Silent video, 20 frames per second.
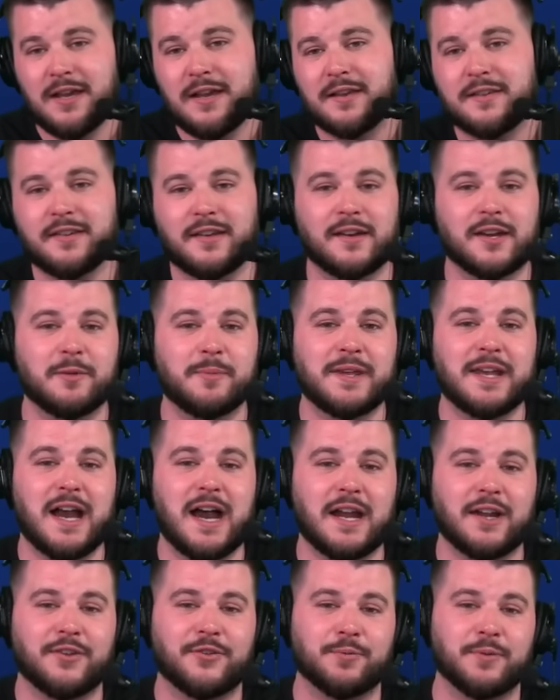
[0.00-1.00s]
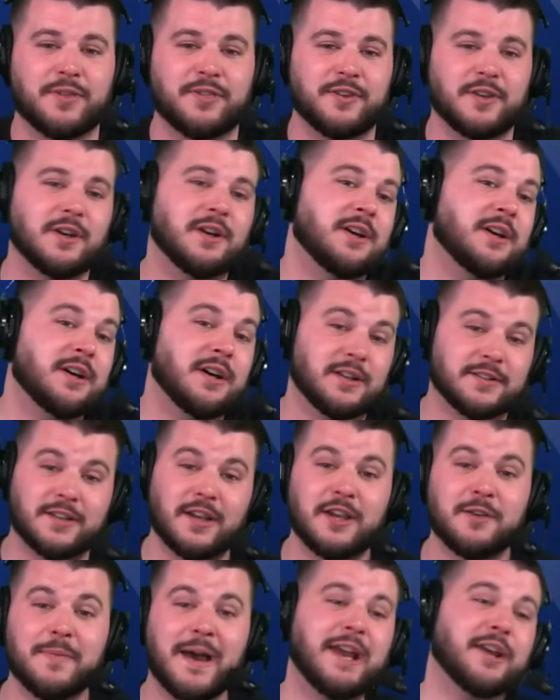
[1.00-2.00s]
So I'm going to be honest with you. I'll tell
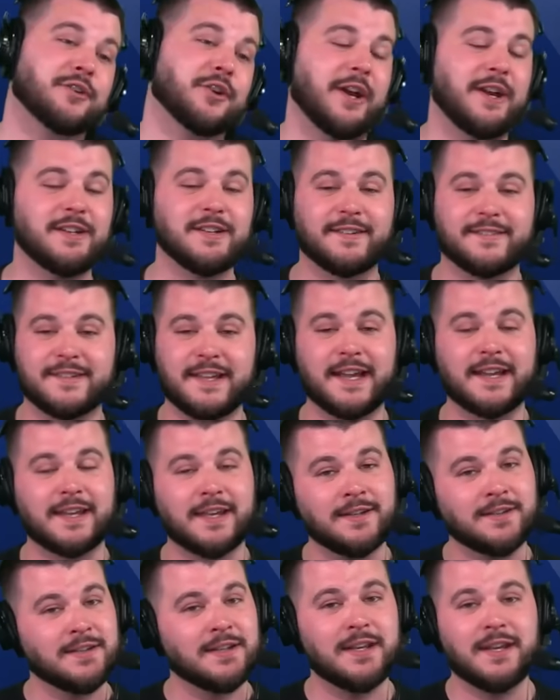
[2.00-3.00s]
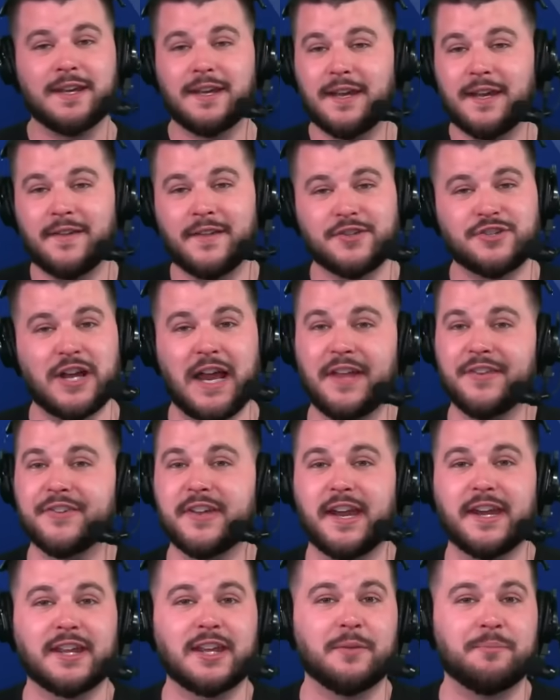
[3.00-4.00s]
you my grade in a second. And the Giants
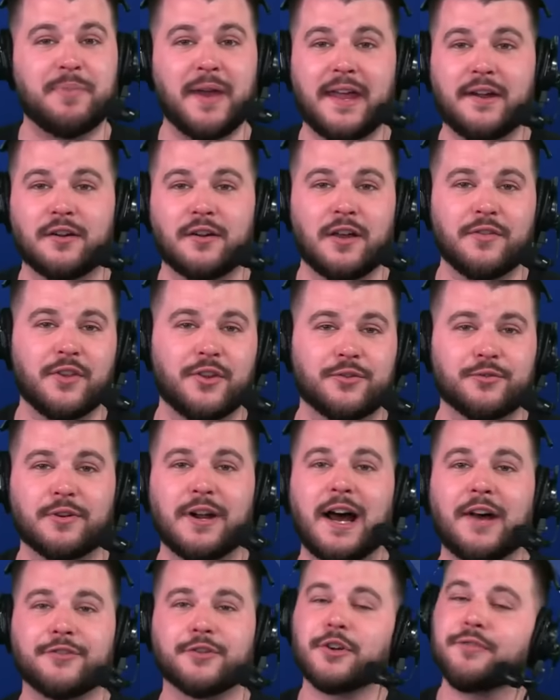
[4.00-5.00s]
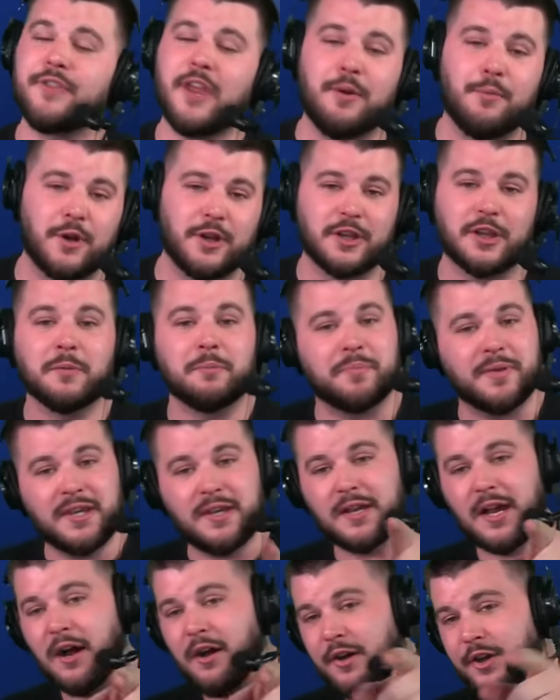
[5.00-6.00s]
got to get better on this roster if they want to
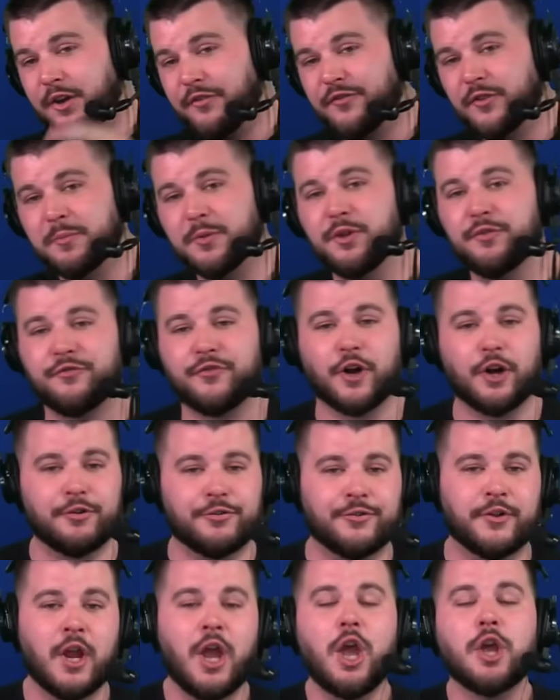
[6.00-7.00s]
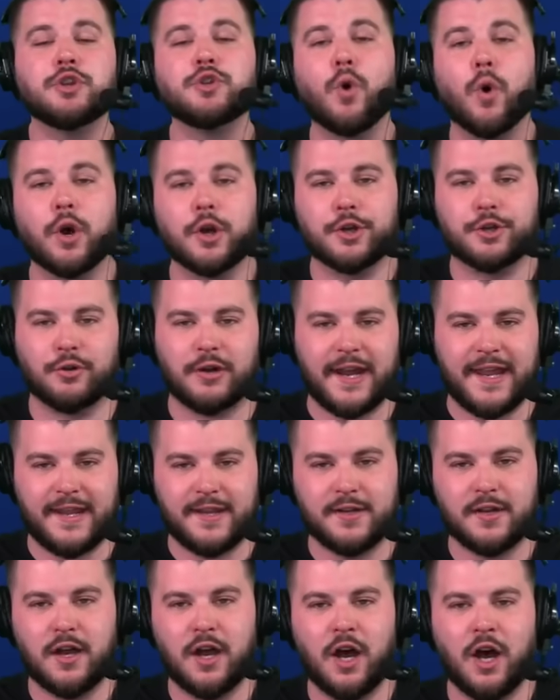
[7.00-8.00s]
compete. I'll hear from you first. Your
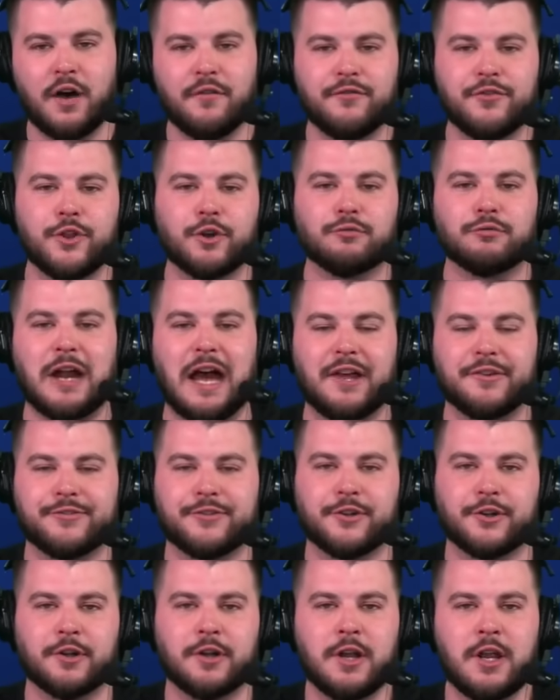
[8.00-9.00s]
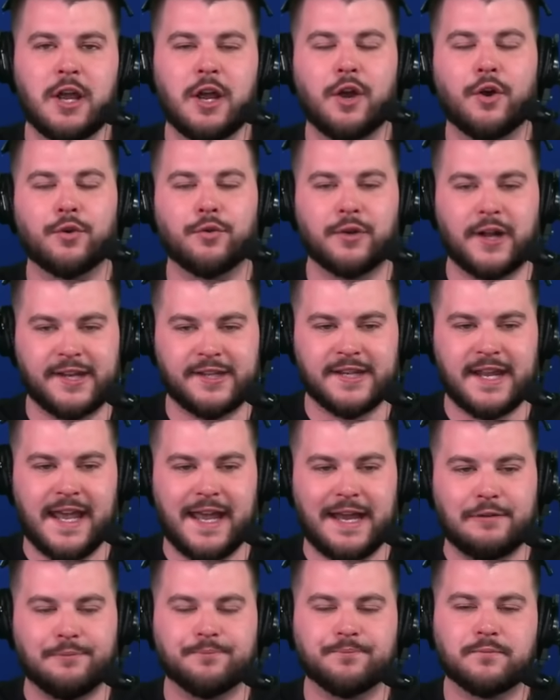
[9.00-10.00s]
grade of the roster right
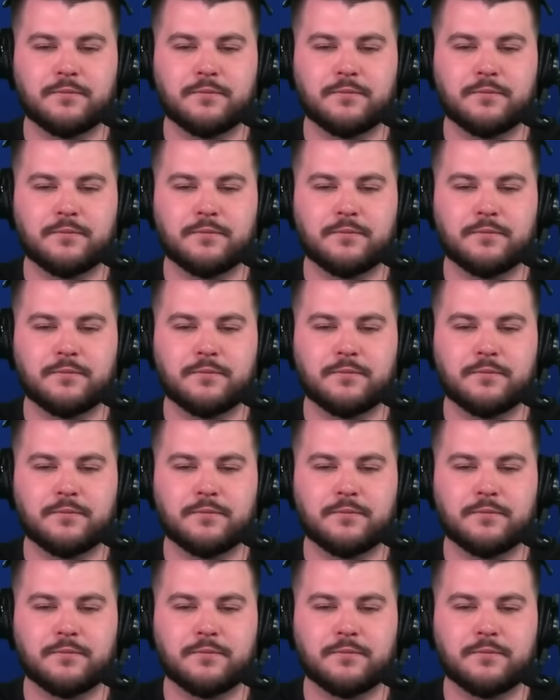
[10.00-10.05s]
now.